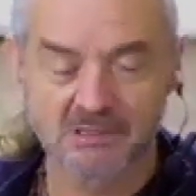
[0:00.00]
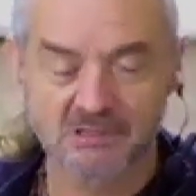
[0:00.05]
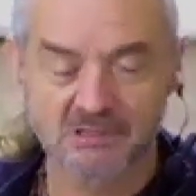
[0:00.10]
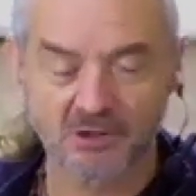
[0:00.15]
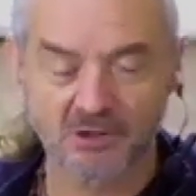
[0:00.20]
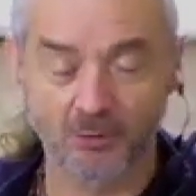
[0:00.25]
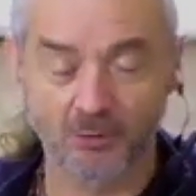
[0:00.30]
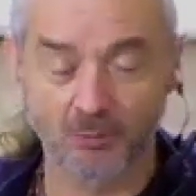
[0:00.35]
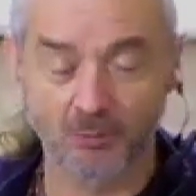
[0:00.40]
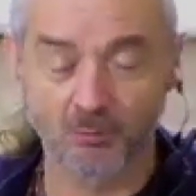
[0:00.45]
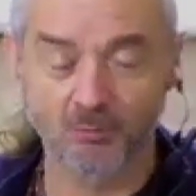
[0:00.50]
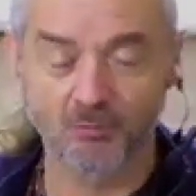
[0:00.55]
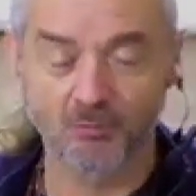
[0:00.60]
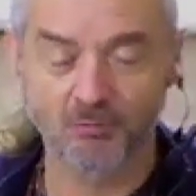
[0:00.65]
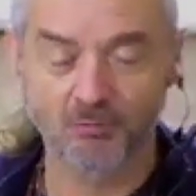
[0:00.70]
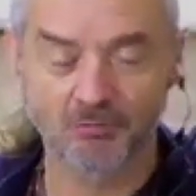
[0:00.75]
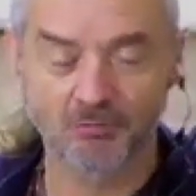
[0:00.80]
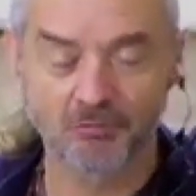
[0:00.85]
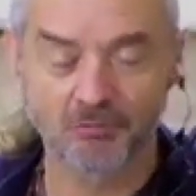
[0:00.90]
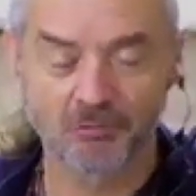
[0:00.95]
You know,
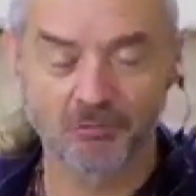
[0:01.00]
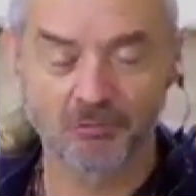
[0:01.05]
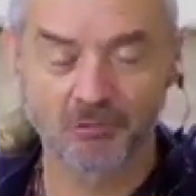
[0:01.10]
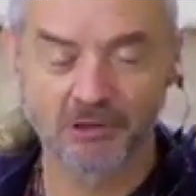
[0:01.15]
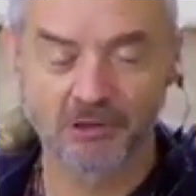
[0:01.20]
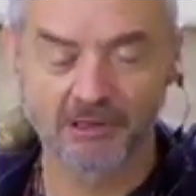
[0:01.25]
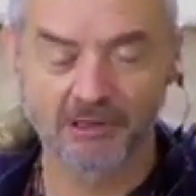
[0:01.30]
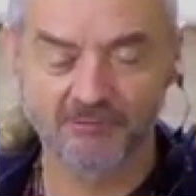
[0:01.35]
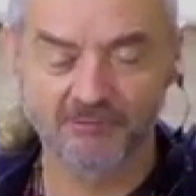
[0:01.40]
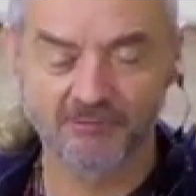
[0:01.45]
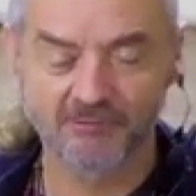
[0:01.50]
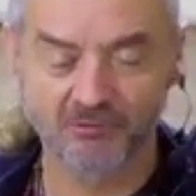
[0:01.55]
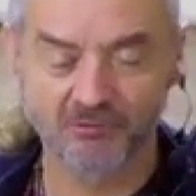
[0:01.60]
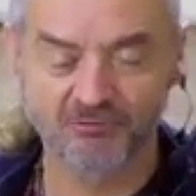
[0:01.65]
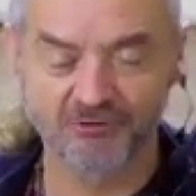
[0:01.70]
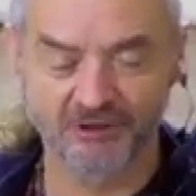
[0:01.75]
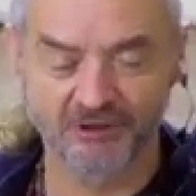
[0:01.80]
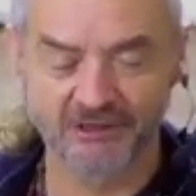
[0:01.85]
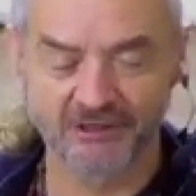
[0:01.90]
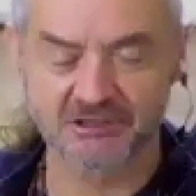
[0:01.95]
if you
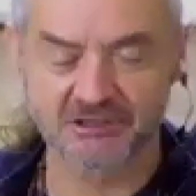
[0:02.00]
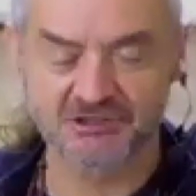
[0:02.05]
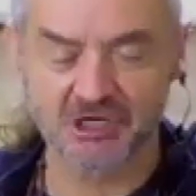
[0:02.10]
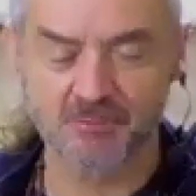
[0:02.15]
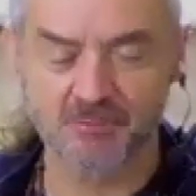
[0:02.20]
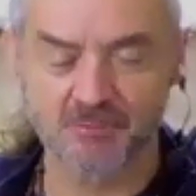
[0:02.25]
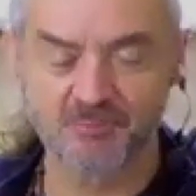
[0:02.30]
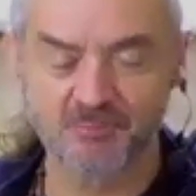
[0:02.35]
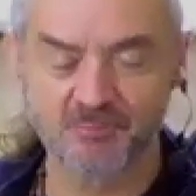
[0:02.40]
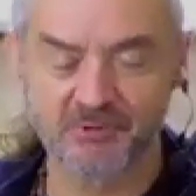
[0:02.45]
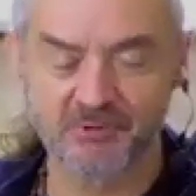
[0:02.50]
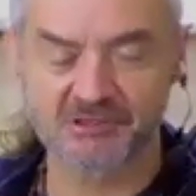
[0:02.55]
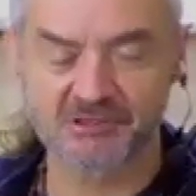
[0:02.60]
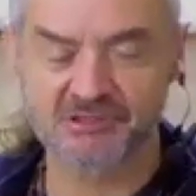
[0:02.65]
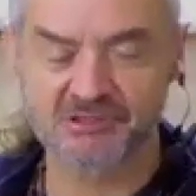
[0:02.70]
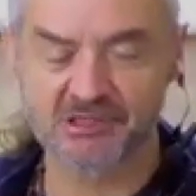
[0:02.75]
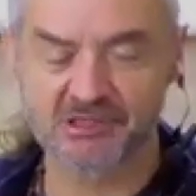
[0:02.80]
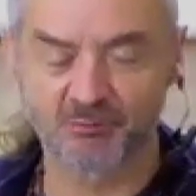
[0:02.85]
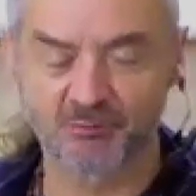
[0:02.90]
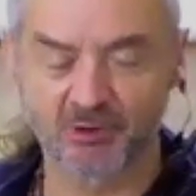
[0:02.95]
find a
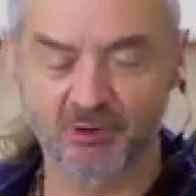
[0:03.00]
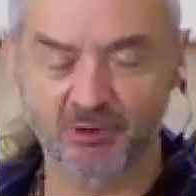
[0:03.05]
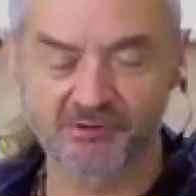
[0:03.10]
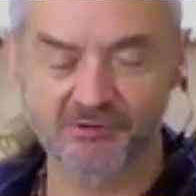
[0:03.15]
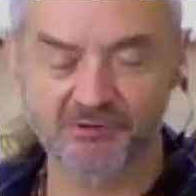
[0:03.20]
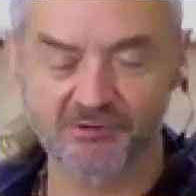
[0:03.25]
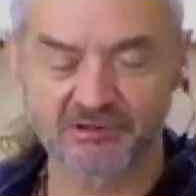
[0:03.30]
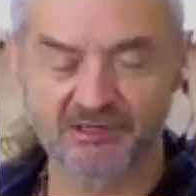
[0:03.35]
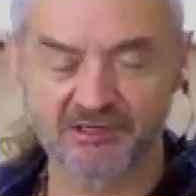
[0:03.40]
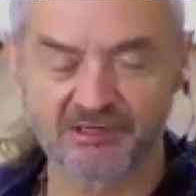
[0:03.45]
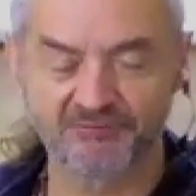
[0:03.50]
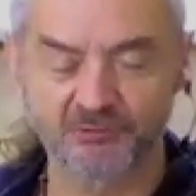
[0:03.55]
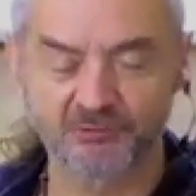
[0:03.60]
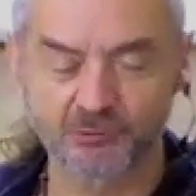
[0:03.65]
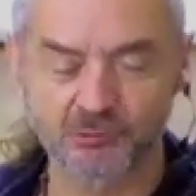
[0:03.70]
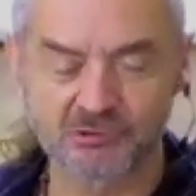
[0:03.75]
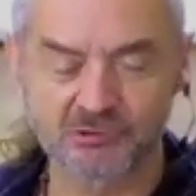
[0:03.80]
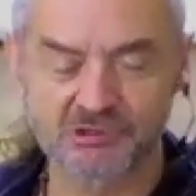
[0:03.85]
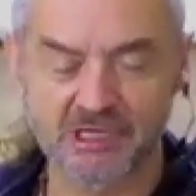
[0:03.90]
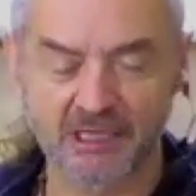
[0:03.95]
jumpiness in the breath, a
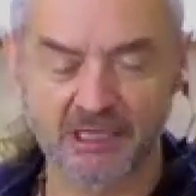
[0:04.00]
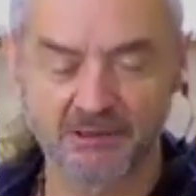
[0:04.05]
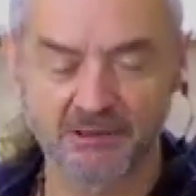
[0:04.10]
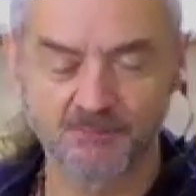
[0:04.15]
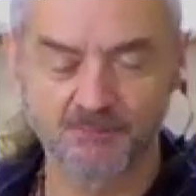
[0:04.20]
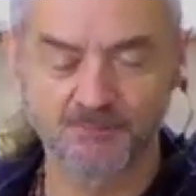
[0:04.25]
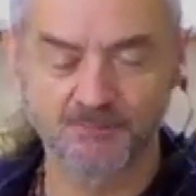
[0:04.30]
difficulty,